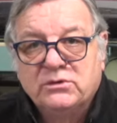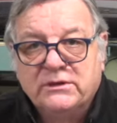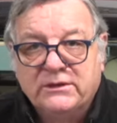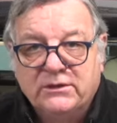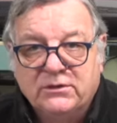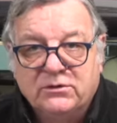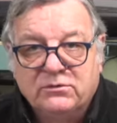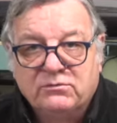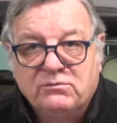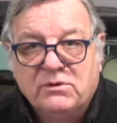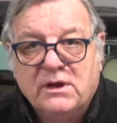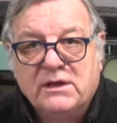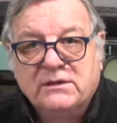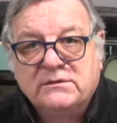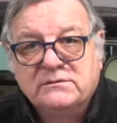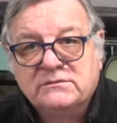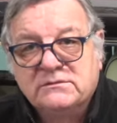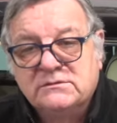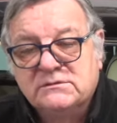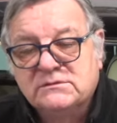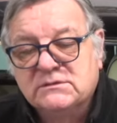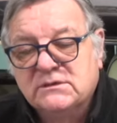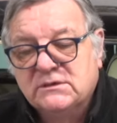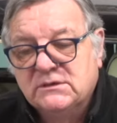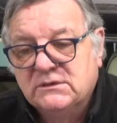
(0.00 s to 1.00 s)
little
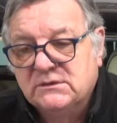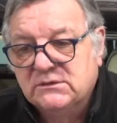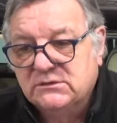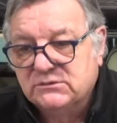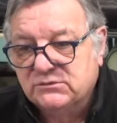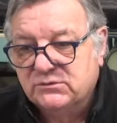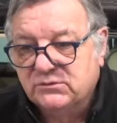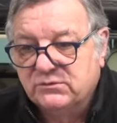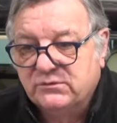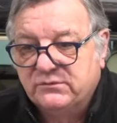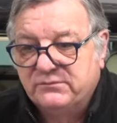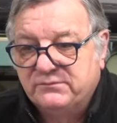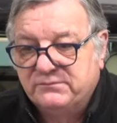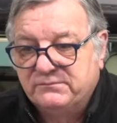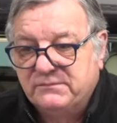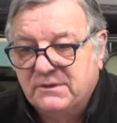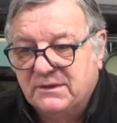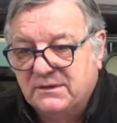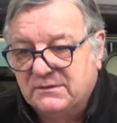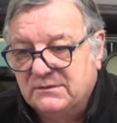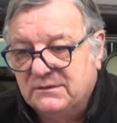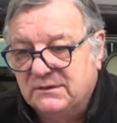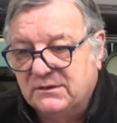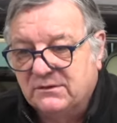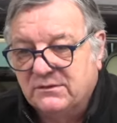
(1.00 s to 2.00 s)
runs, sort of,
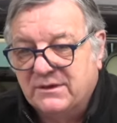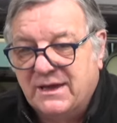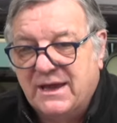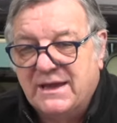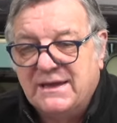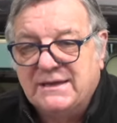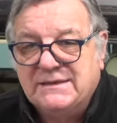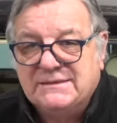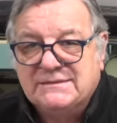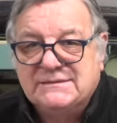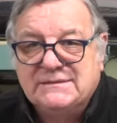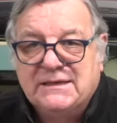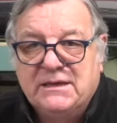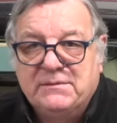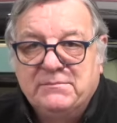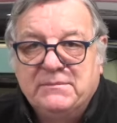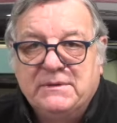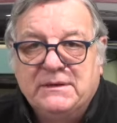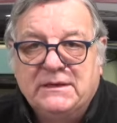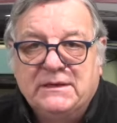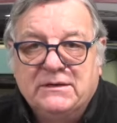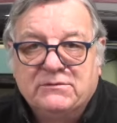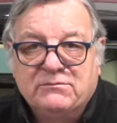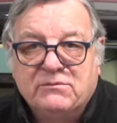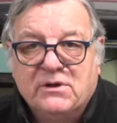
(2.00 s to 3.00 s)
you know, 8-10
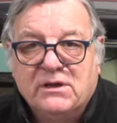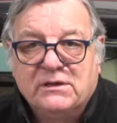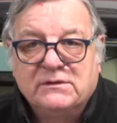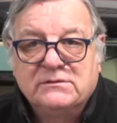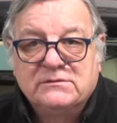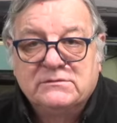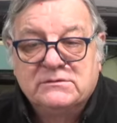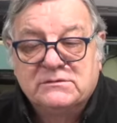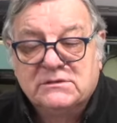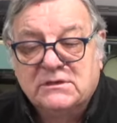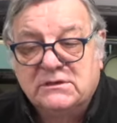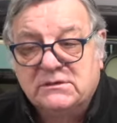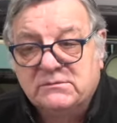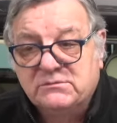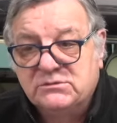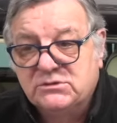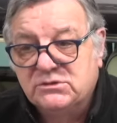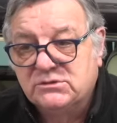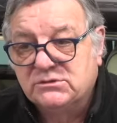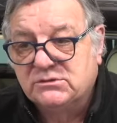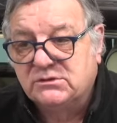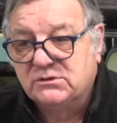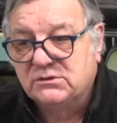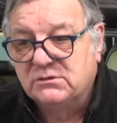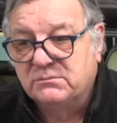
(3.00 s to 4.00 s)
minute runs, and it was
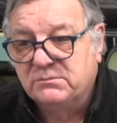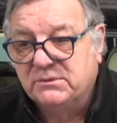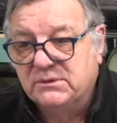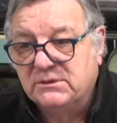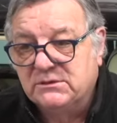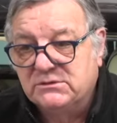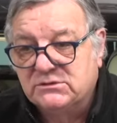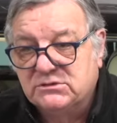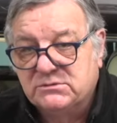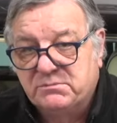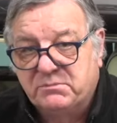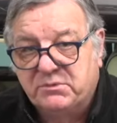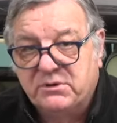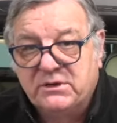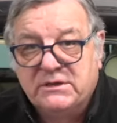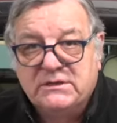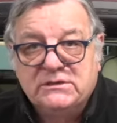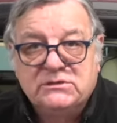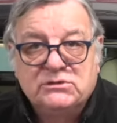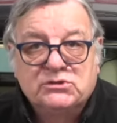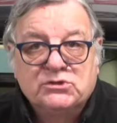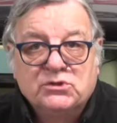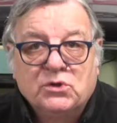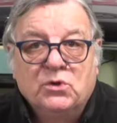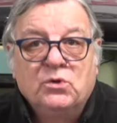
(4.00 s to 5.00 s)
just going to be
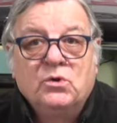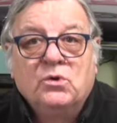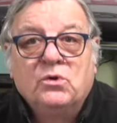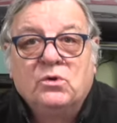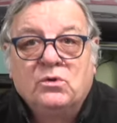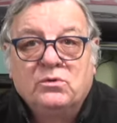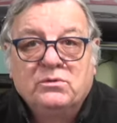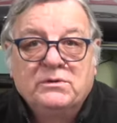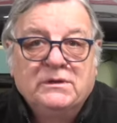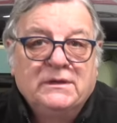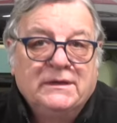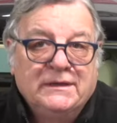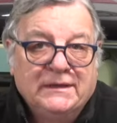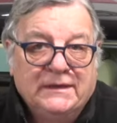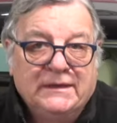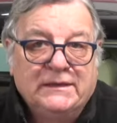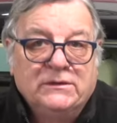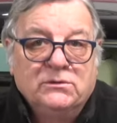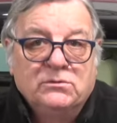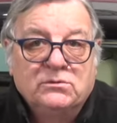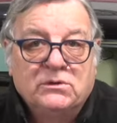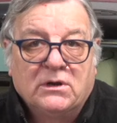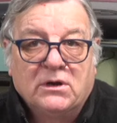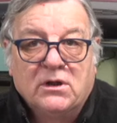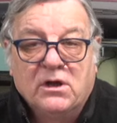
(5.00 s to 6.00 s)
sprints or
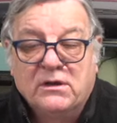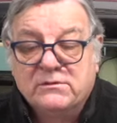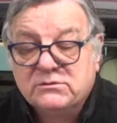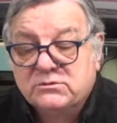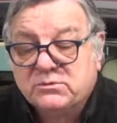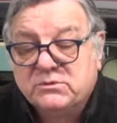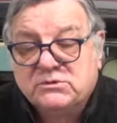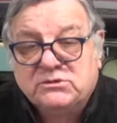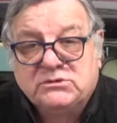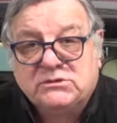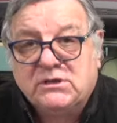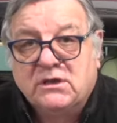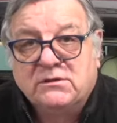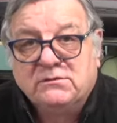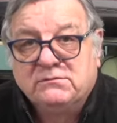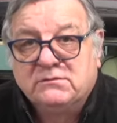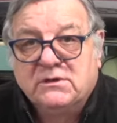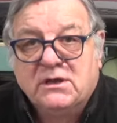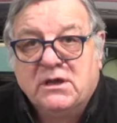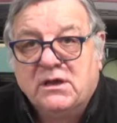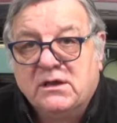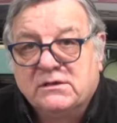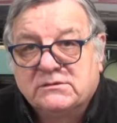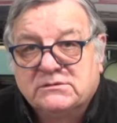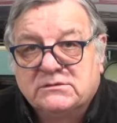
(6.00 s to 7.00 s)
hill climbs, which don't
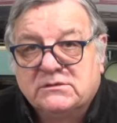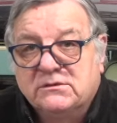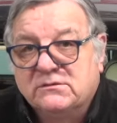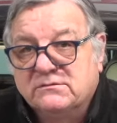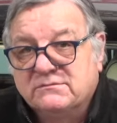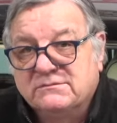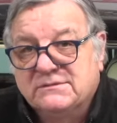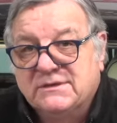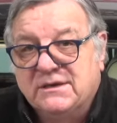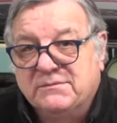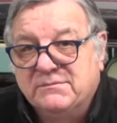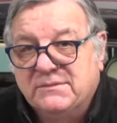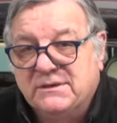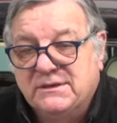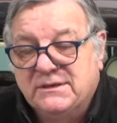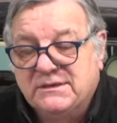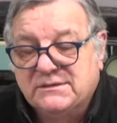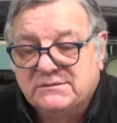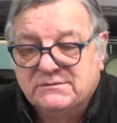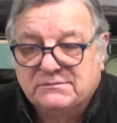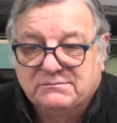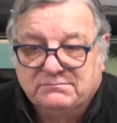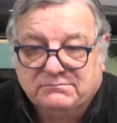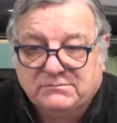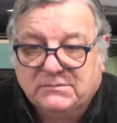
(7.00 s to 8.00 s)
last long, 10
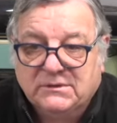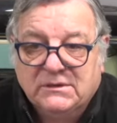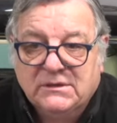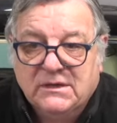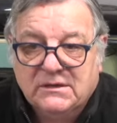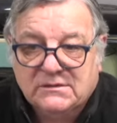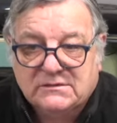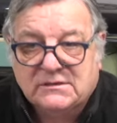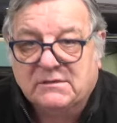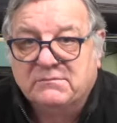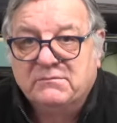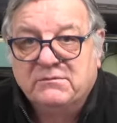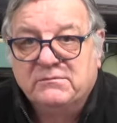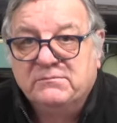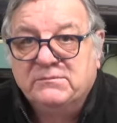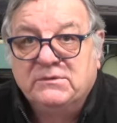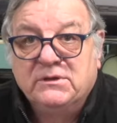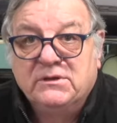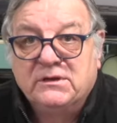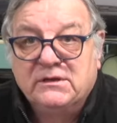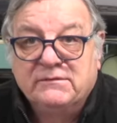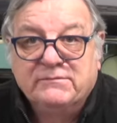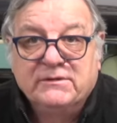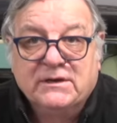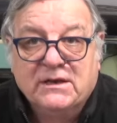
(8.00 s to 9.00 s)
minutes. Some of them
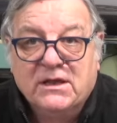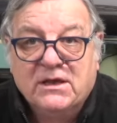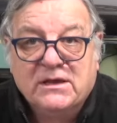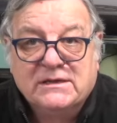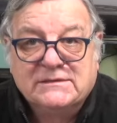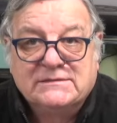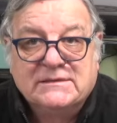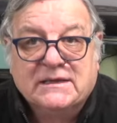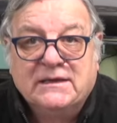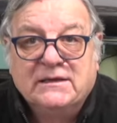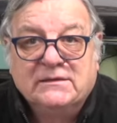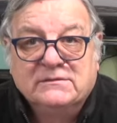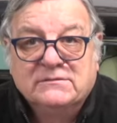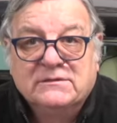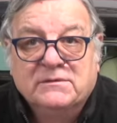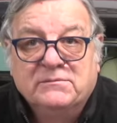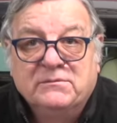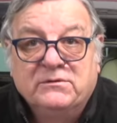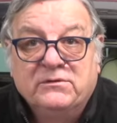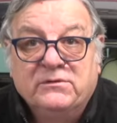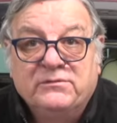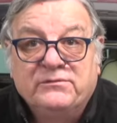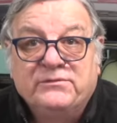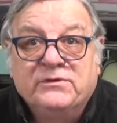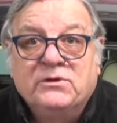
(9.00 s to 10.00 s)
don't even last that, some
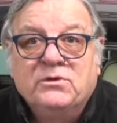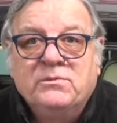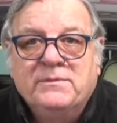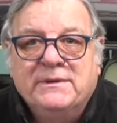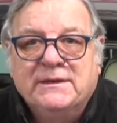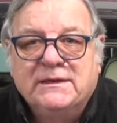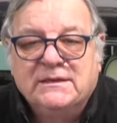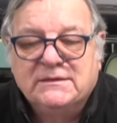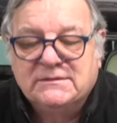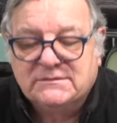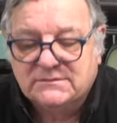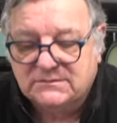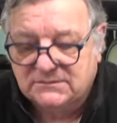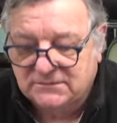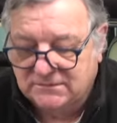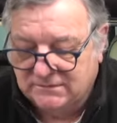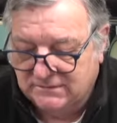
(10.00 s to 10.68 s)
are a few minutes.